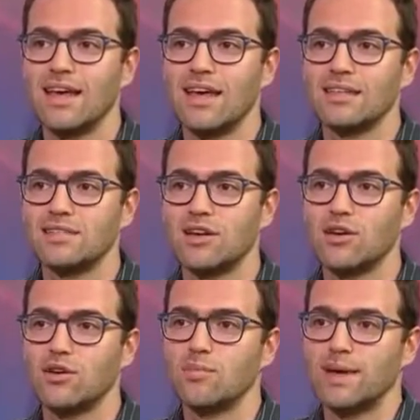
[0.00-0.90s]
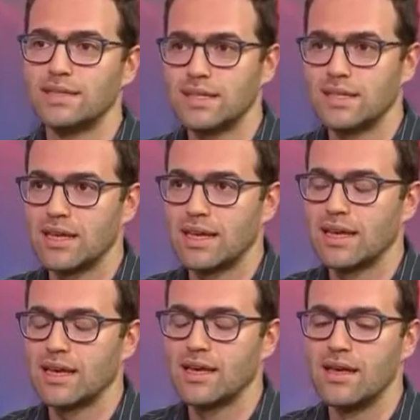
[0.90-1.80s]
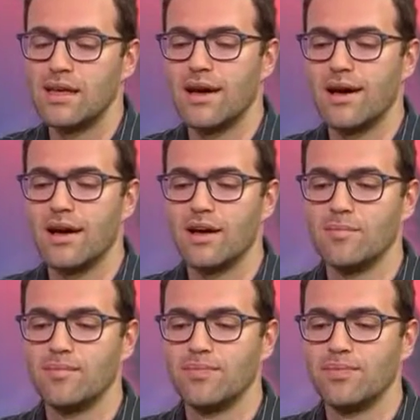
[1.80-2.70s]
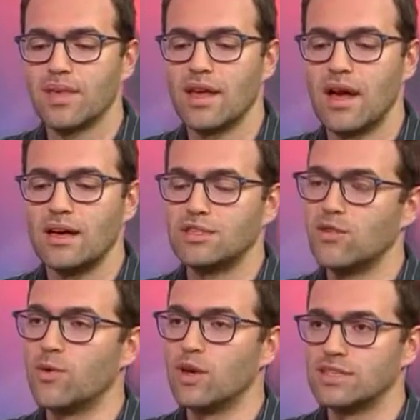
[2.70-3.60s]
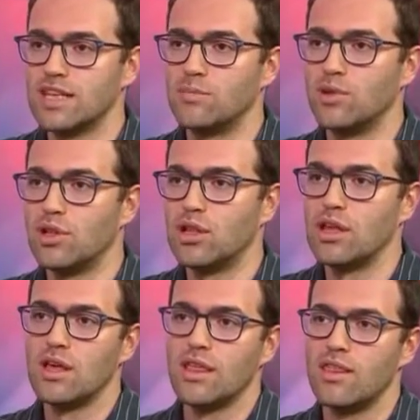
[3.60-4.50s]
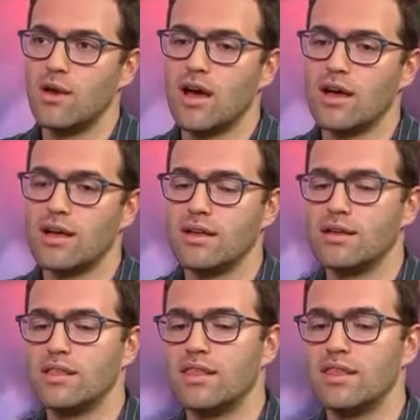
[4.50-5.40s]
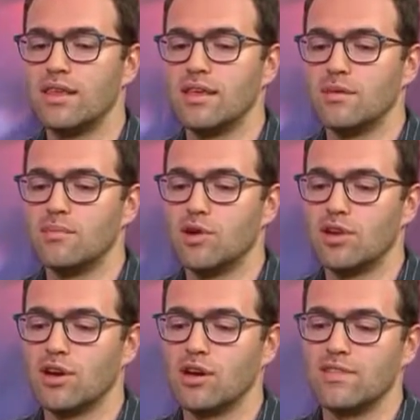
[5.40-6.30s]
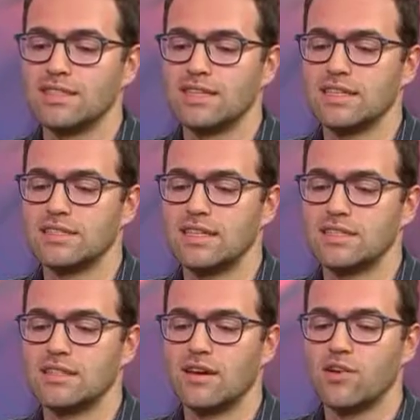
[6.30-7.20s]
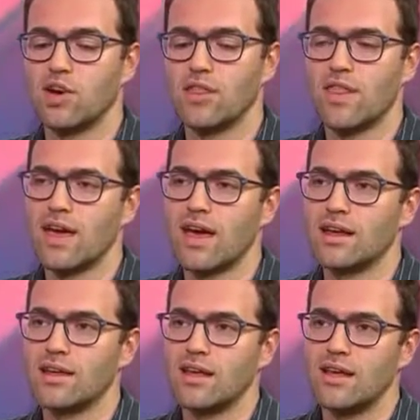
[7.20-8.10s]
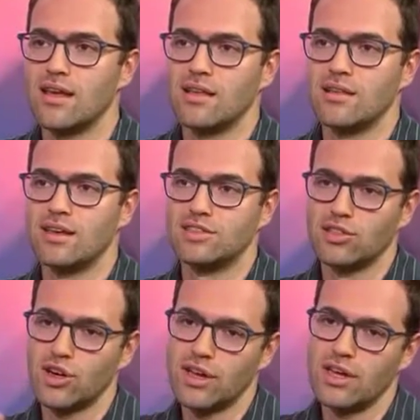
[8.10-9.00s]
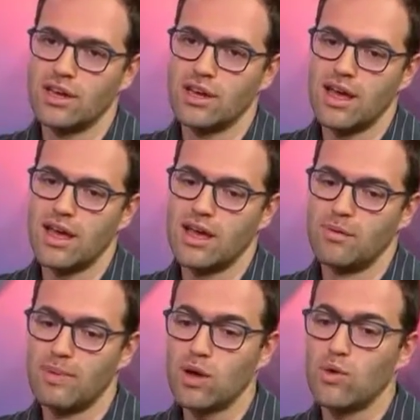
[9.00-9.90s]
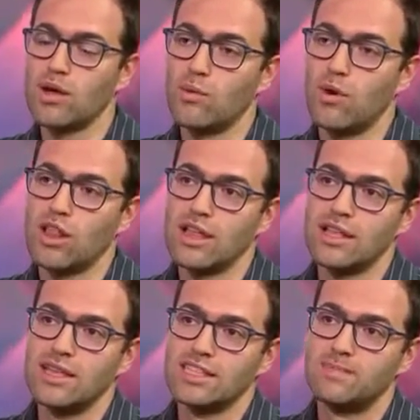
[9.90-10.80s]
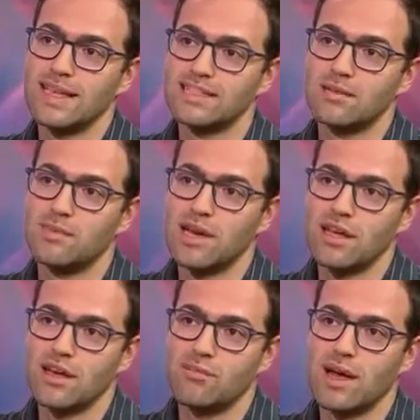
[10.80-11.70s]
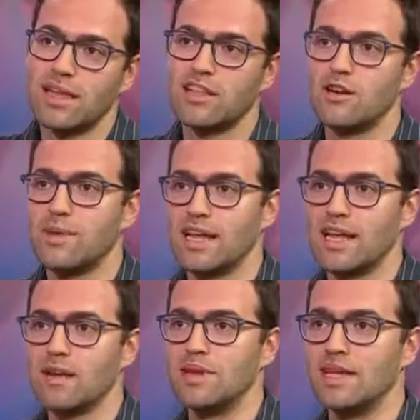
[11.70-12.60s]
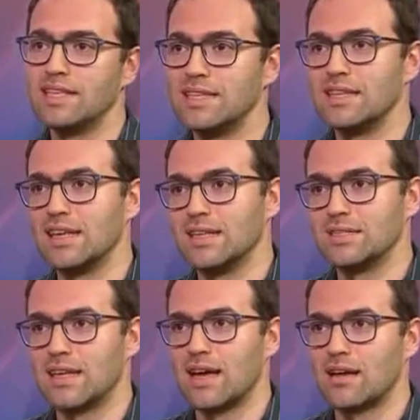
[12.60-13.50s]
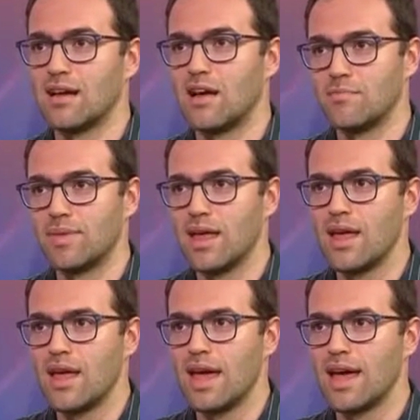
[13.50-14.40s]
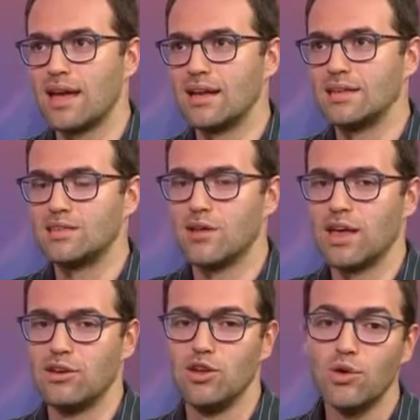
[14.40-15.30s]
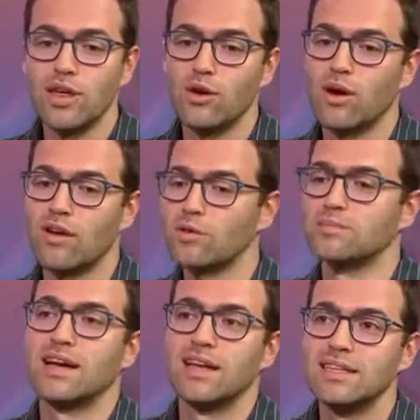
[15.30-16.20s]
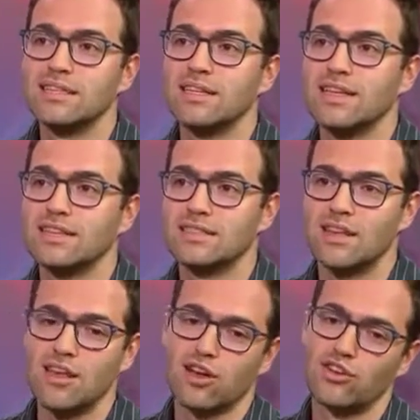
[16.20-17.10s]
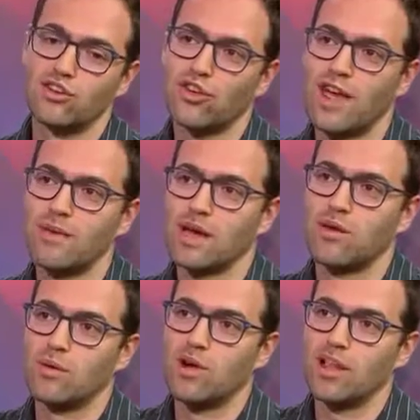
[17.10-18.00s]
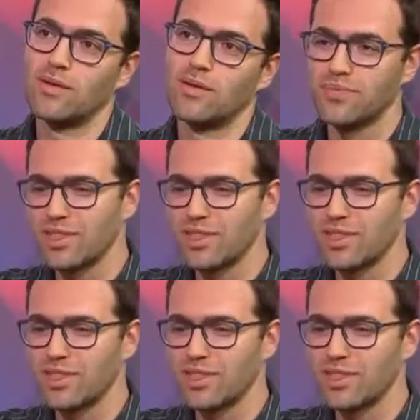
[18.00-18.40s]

And so basically, for example, the Mueller investigation discovered that a certain Bitcoin wallet spent some money on buying the domain name dcleaks.com. Mm-hmm. And so they knew that whoever was behind DC Leaks controlled that Bitcoin wallet.